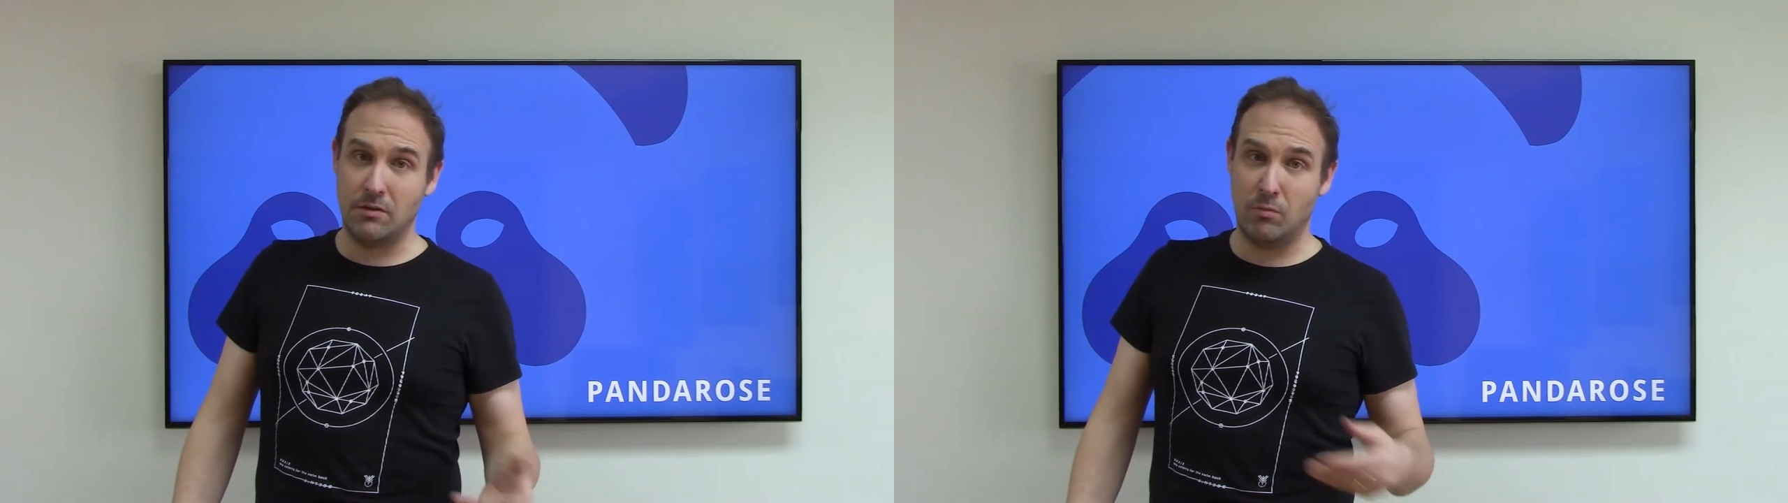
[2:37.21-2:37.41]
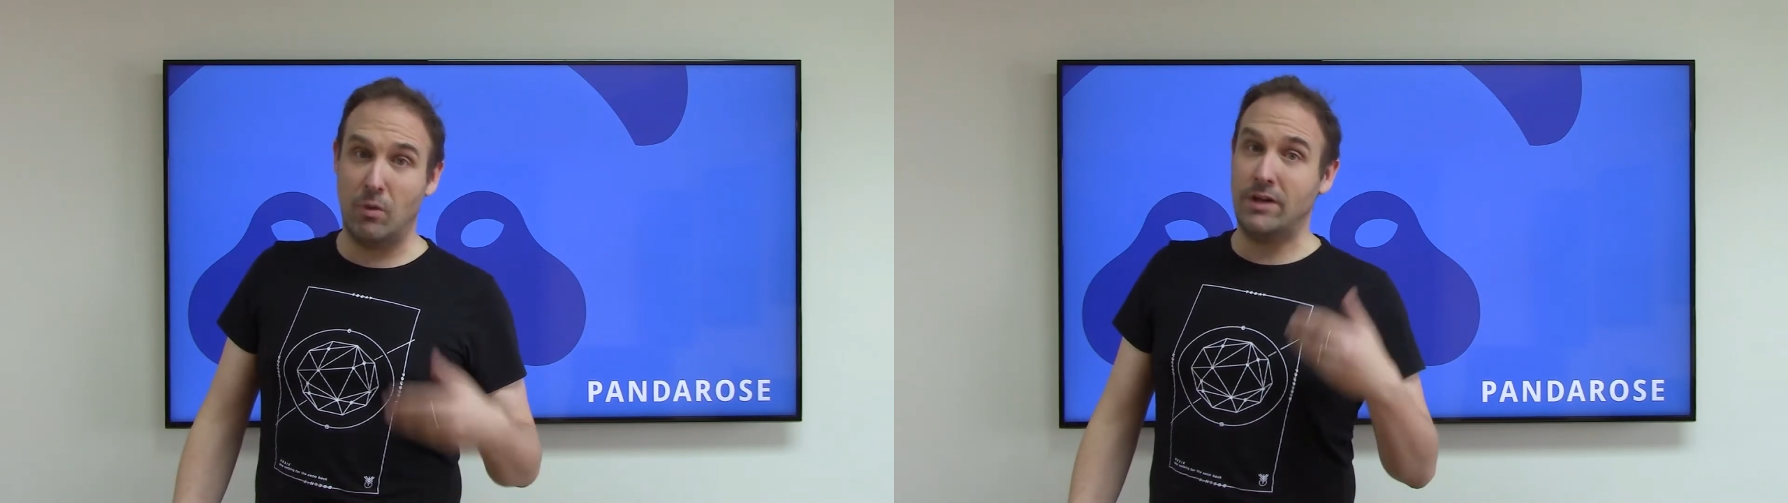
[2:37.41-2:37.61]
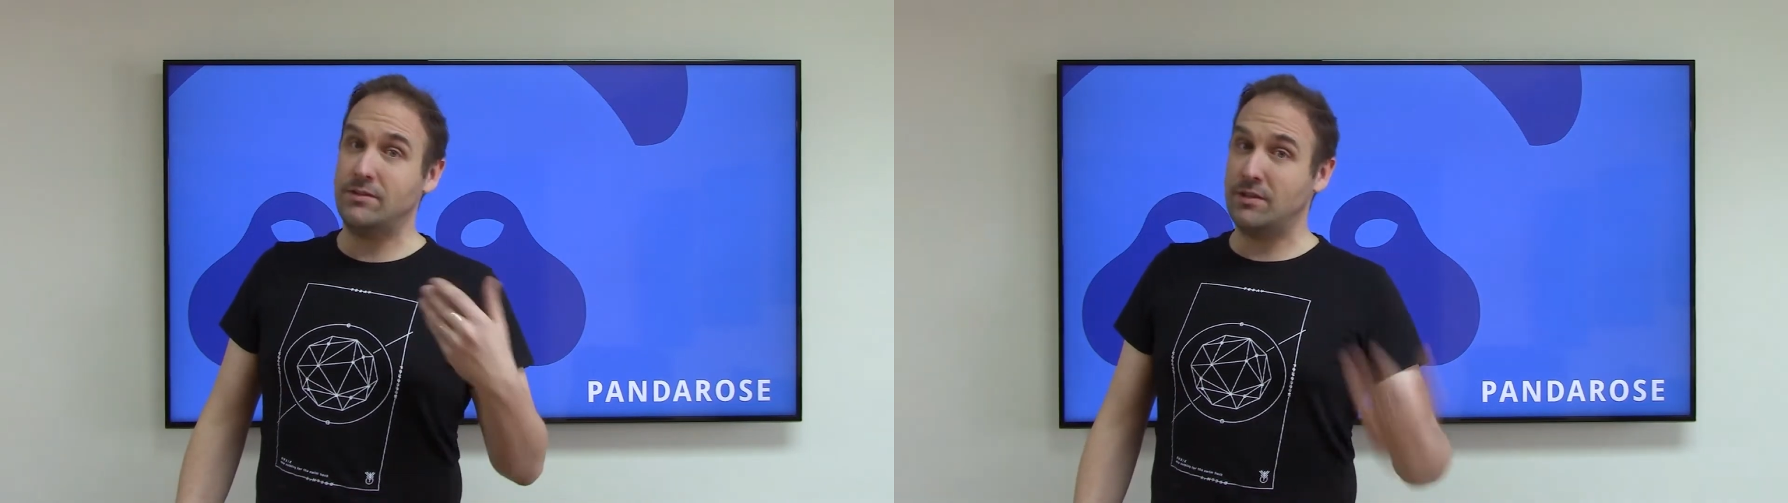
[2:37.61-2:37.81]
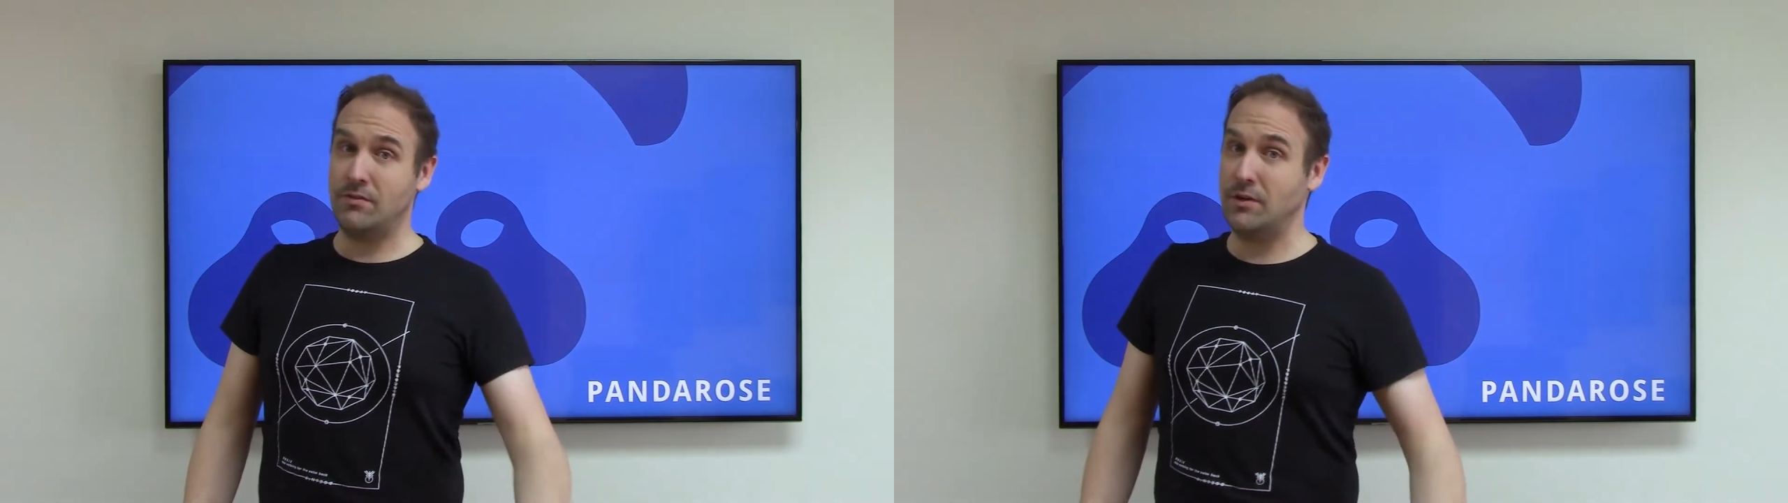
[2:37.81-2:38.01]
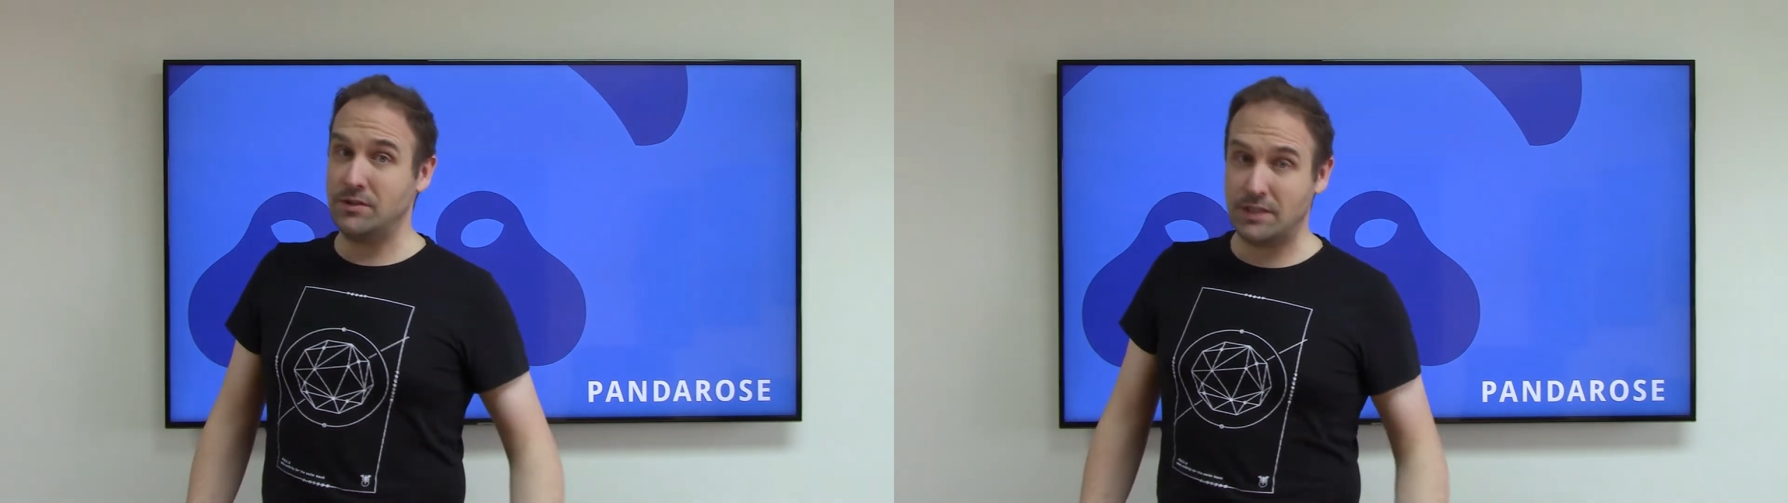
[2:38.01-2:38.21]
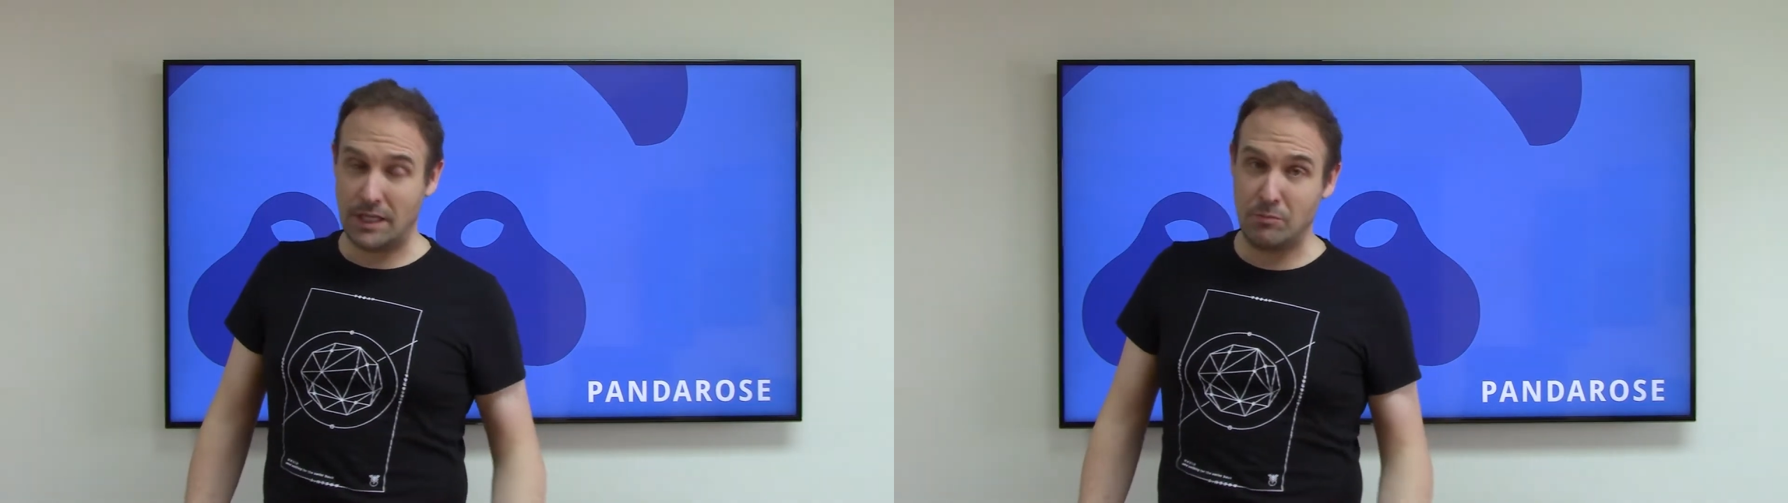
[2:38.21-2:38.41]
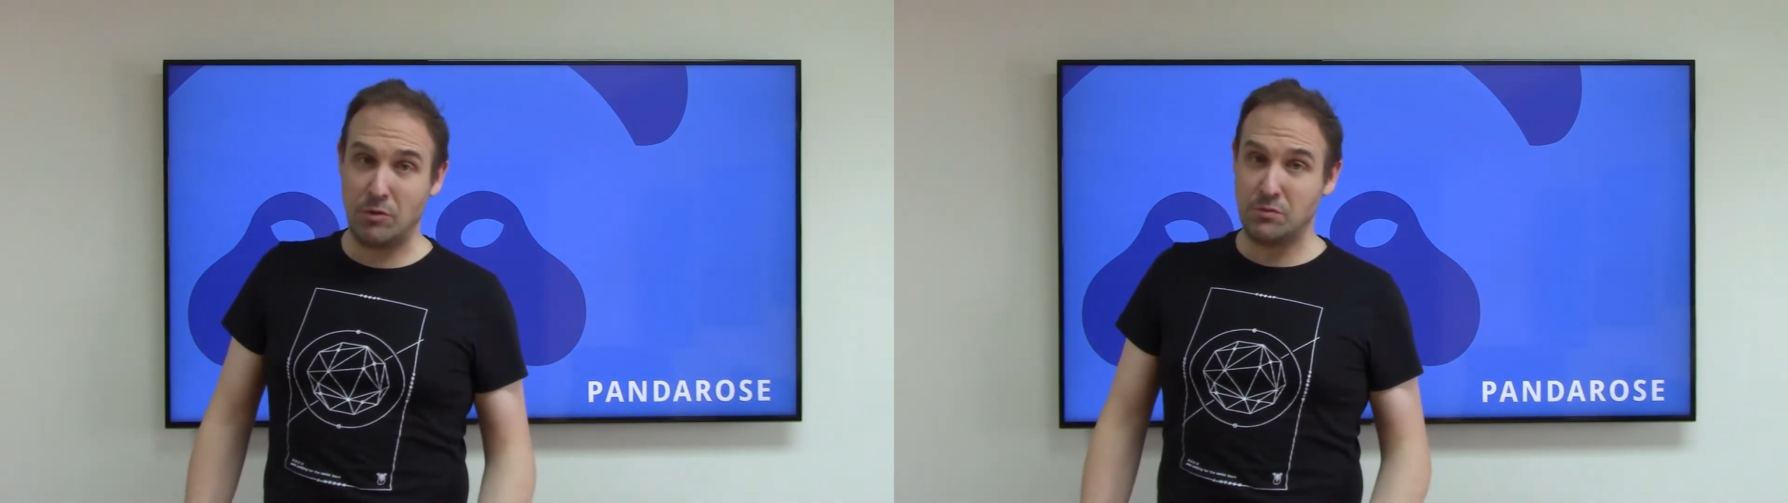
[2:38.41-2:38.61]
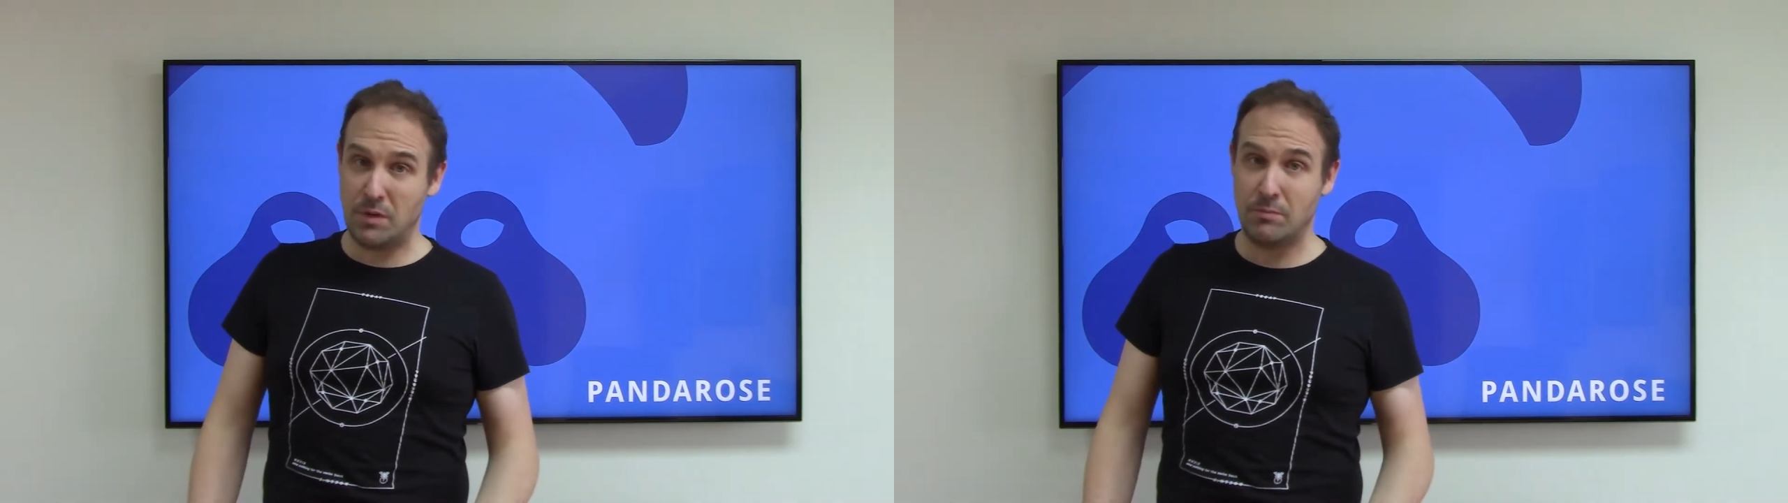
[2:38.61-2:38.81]
what's the first thing
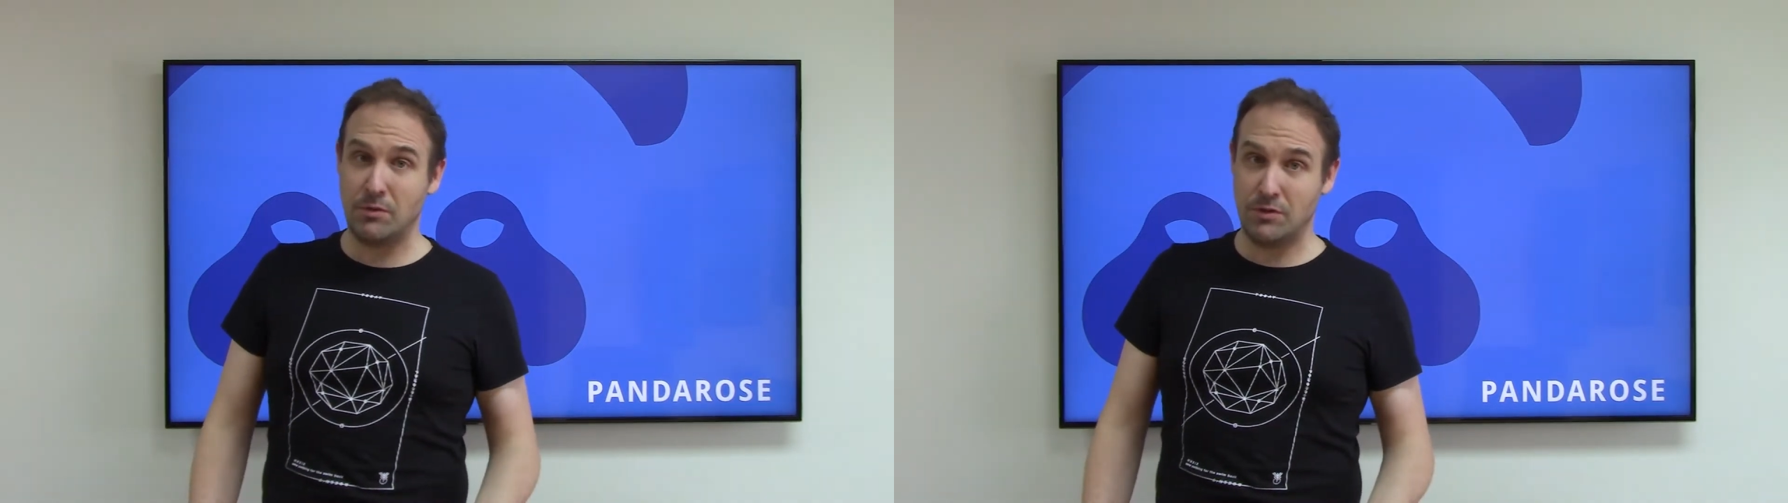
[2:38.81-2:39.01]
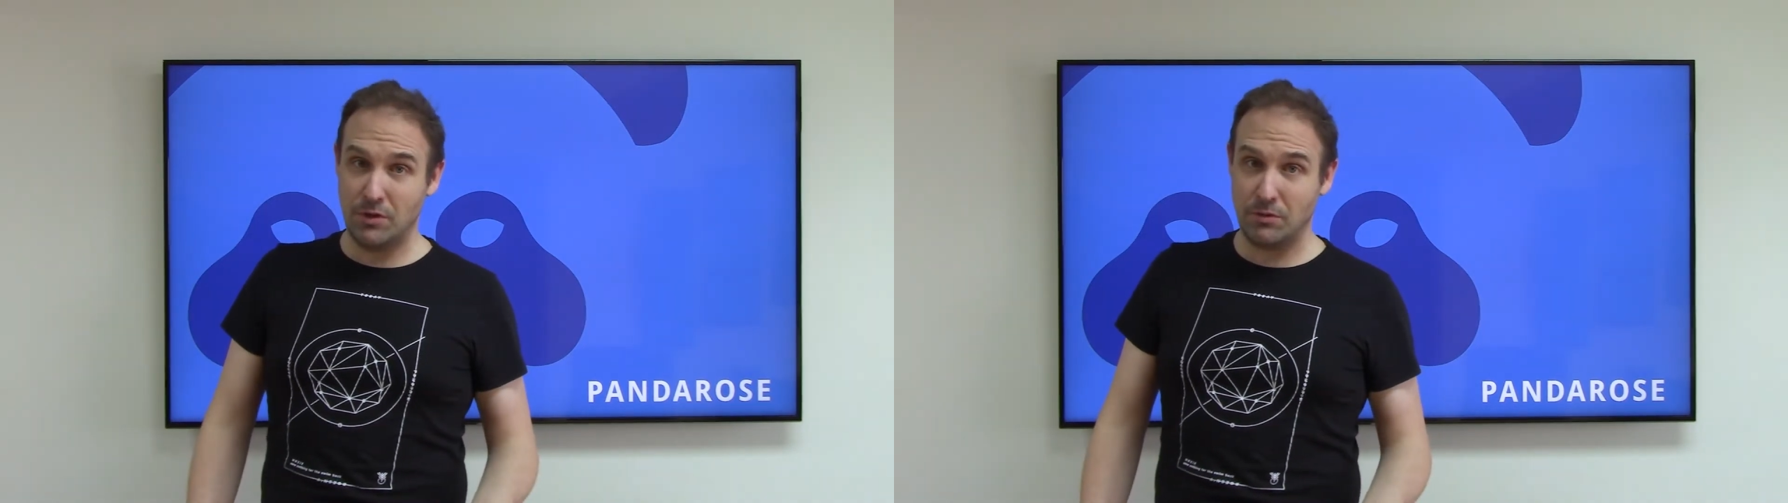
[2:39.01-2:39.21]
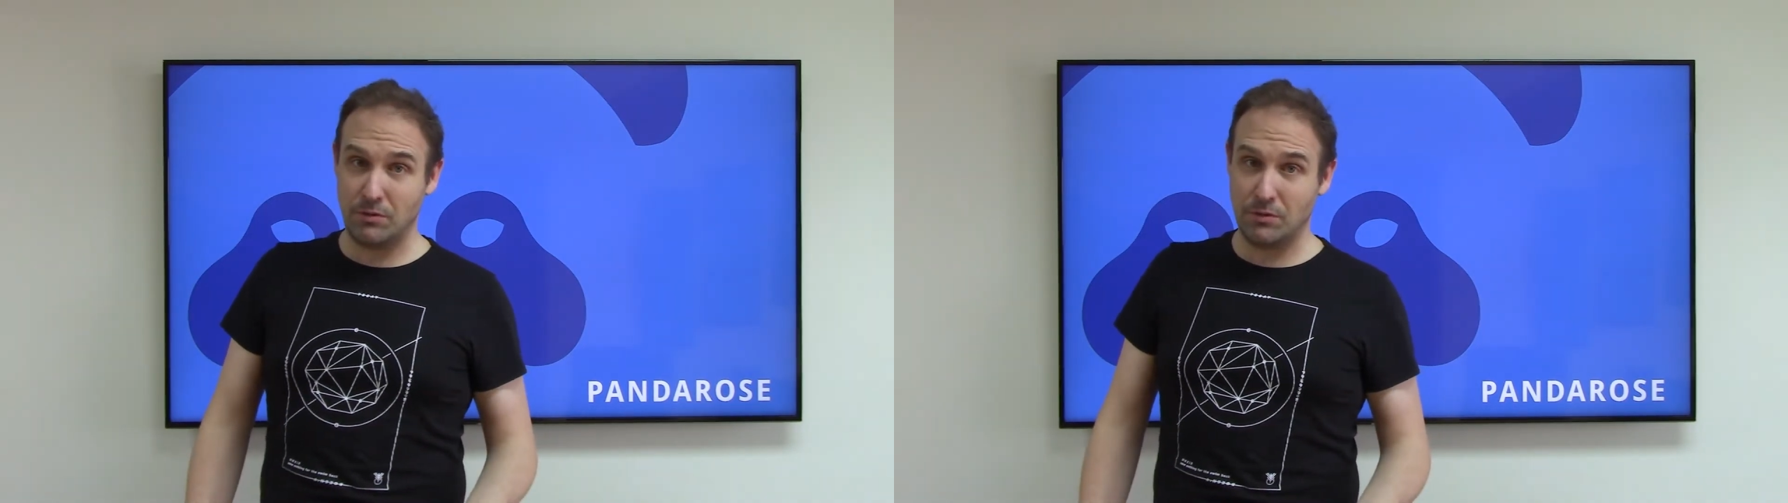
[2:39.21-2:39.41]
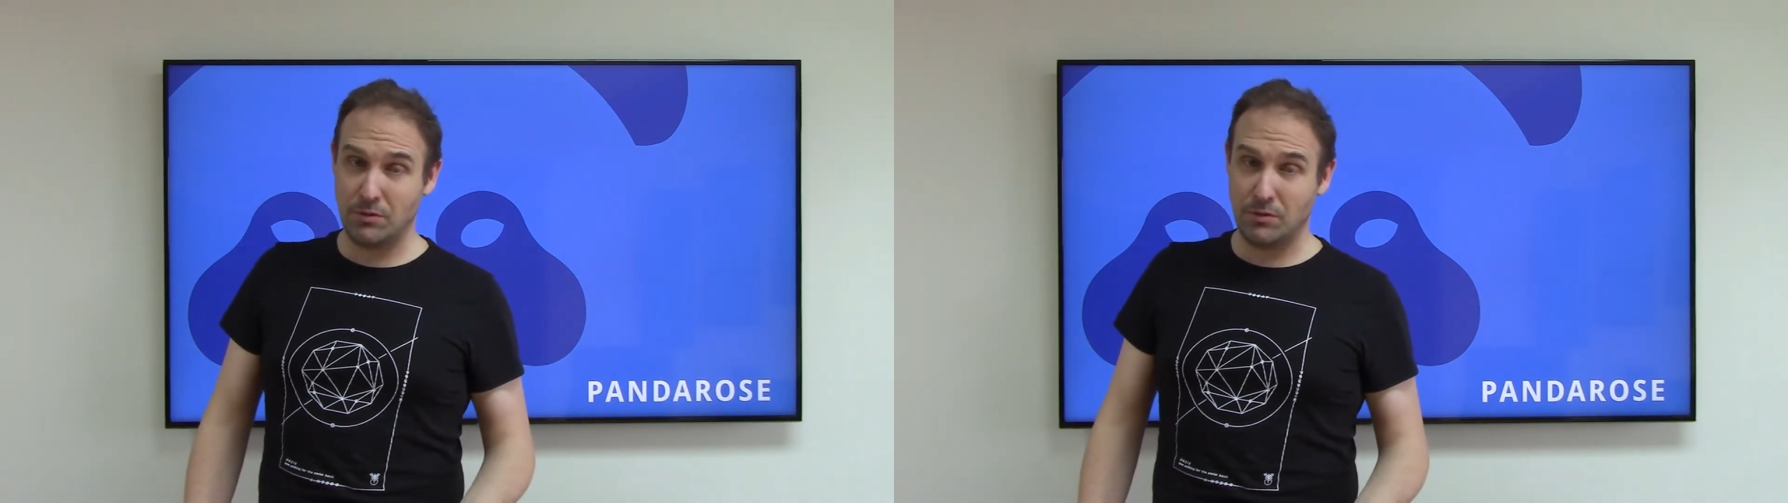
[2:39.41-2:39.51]
most people do?